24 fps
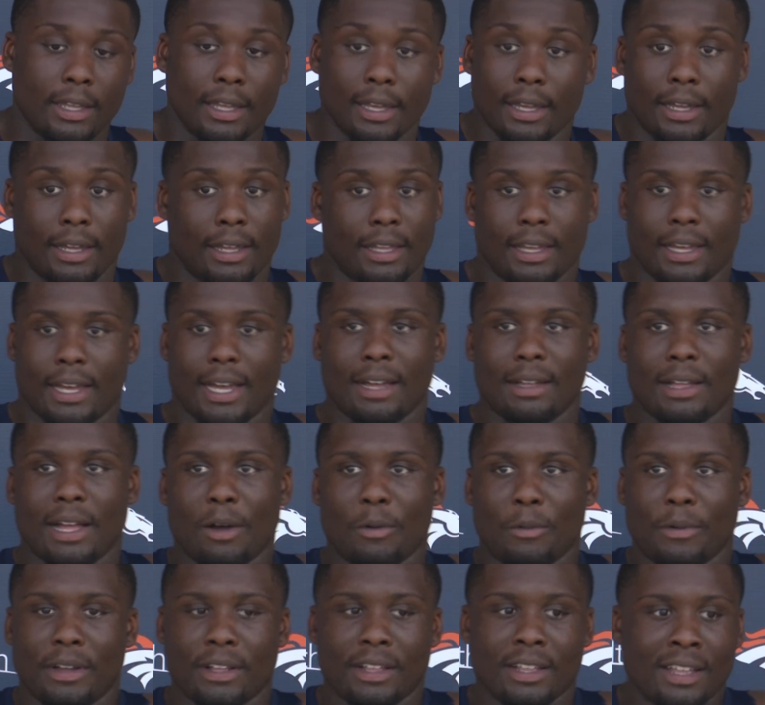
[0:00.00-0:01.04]
Yeah.
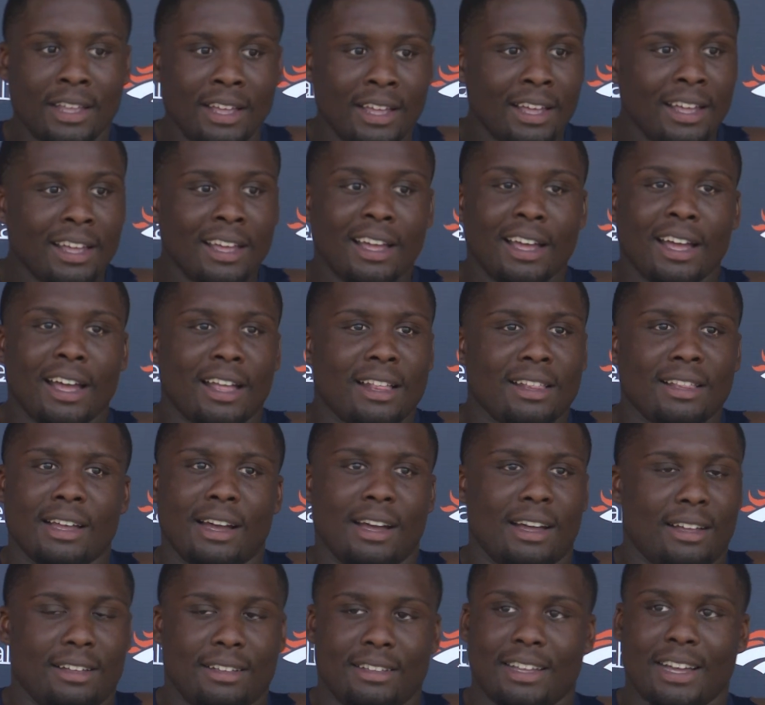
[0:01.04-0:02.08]

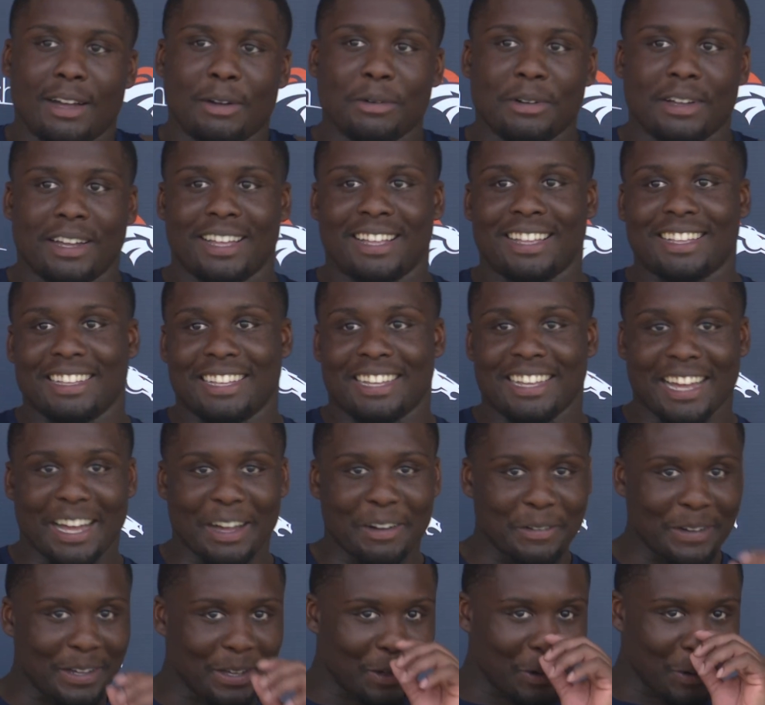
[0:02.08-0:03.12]

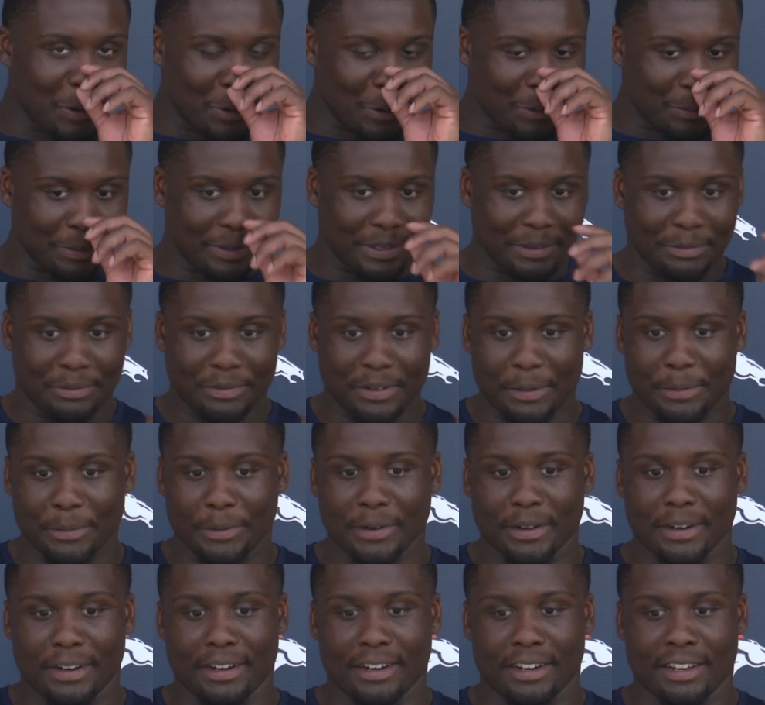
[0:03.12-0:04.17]
I went home in
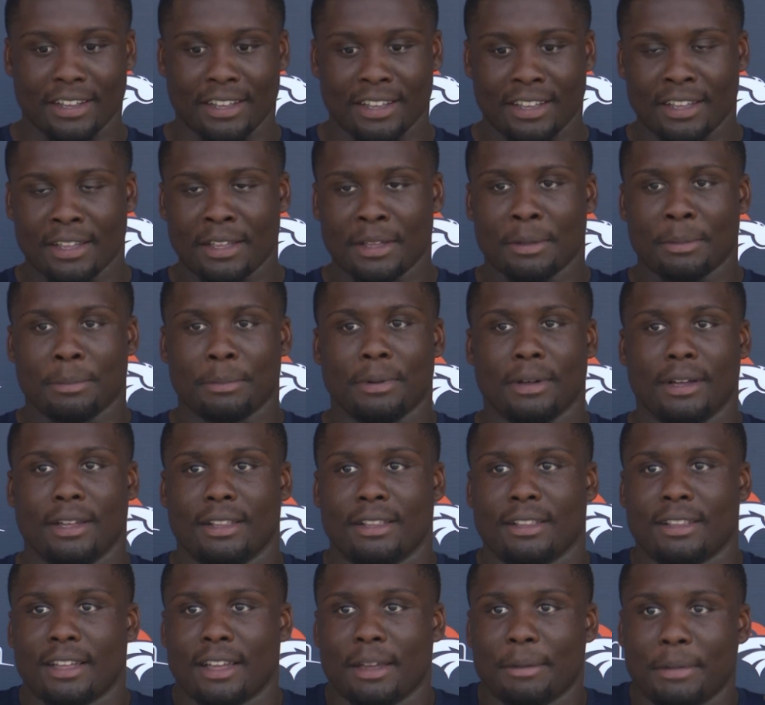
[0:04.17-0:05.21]
February,
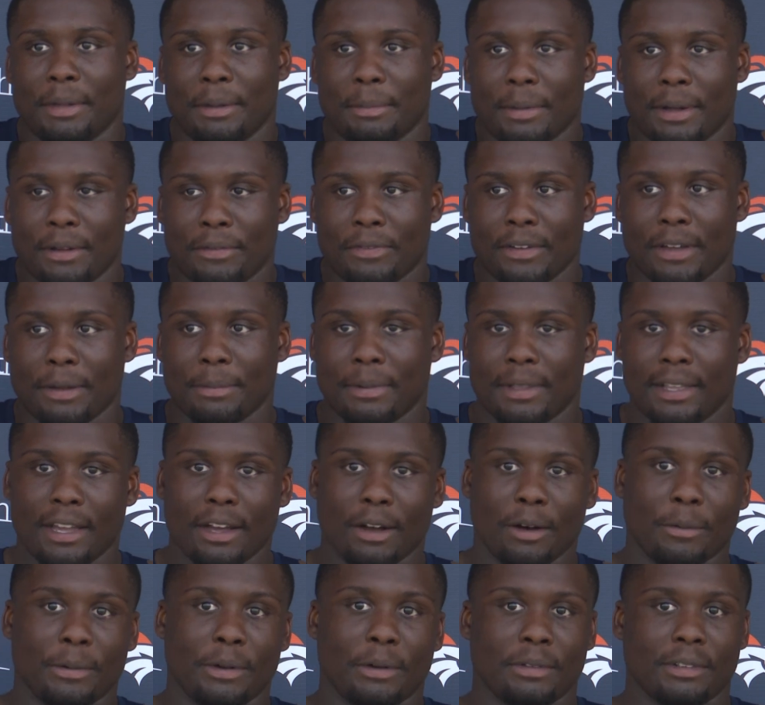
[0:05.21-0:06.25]
but my family they
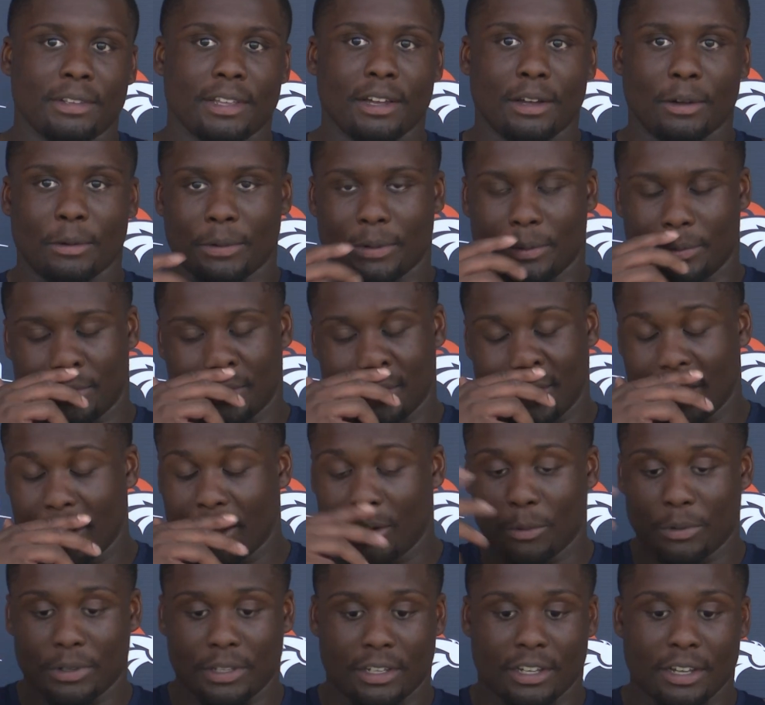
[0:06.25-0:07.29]
all
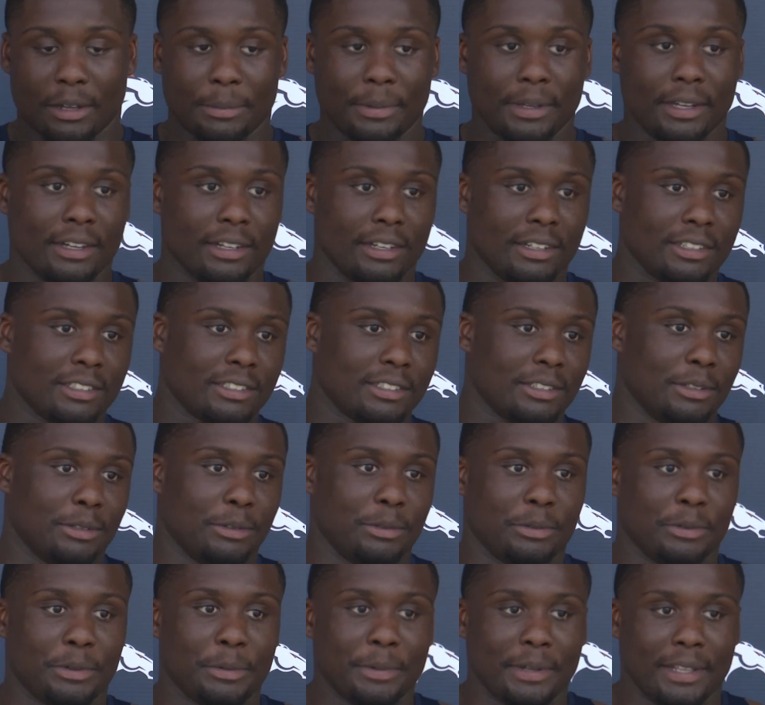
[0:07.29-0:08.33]
want to come here. So
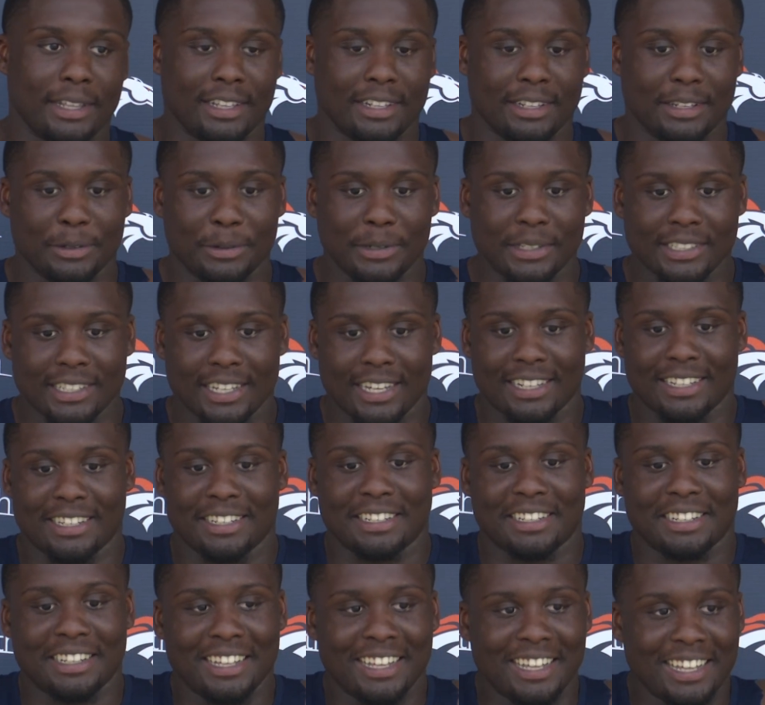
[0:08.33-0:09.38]
we've been in
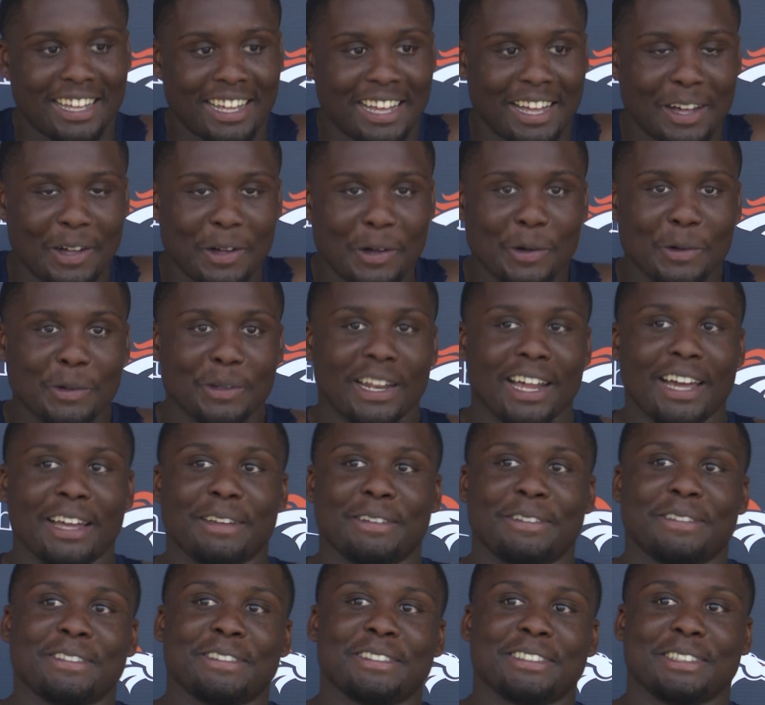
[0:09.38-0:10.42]
Louisiana our whole
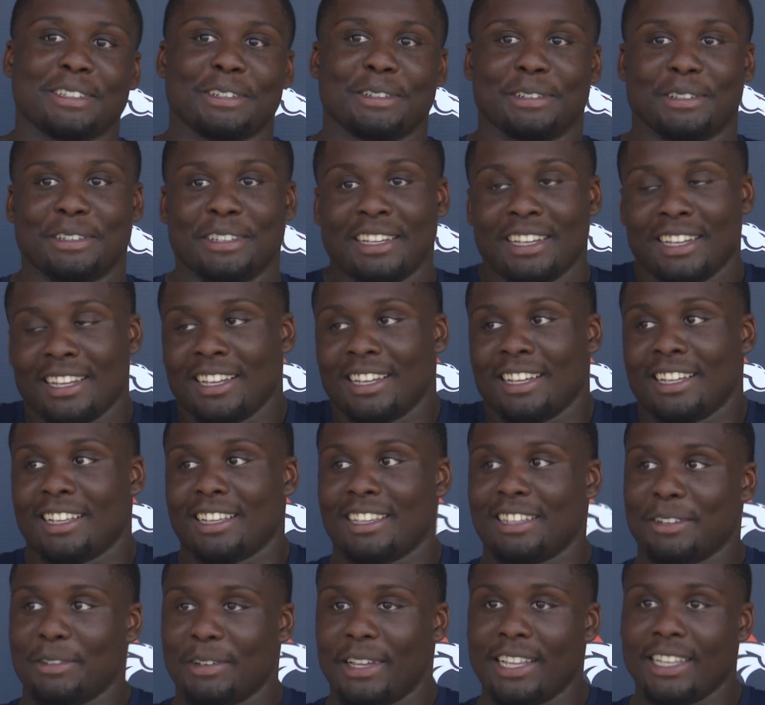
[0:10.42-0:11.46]
life. So
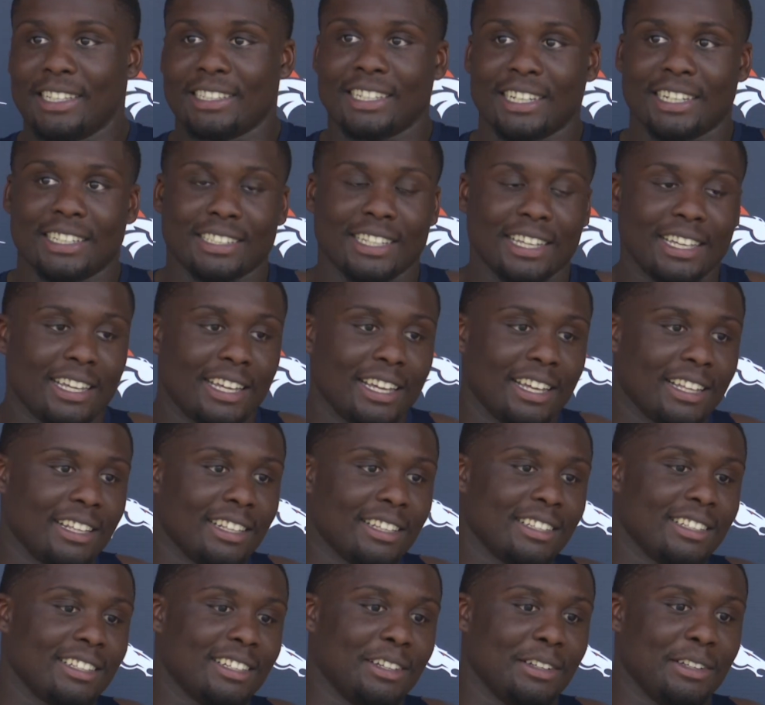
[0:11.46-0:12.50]
any chance they get,
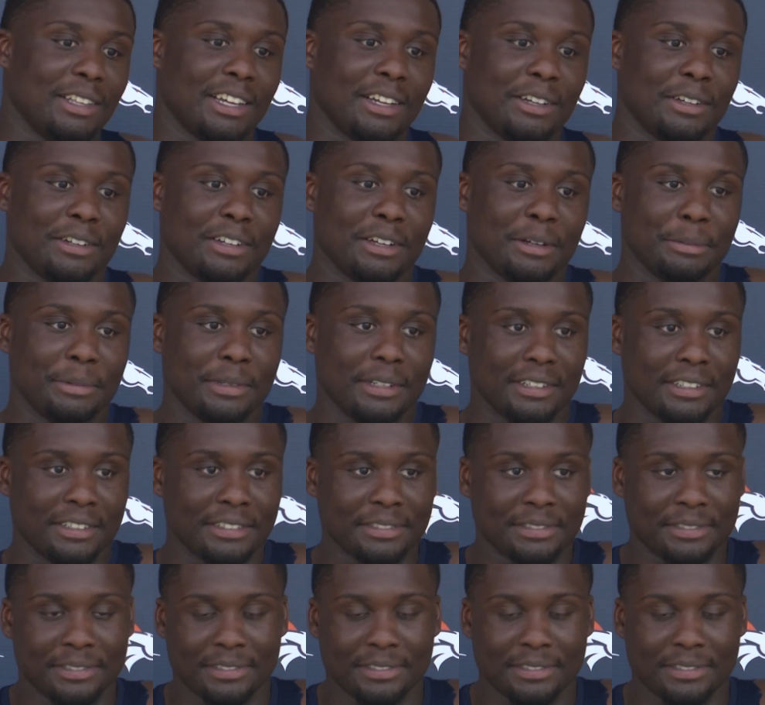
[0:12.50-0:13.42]
they gonna come here.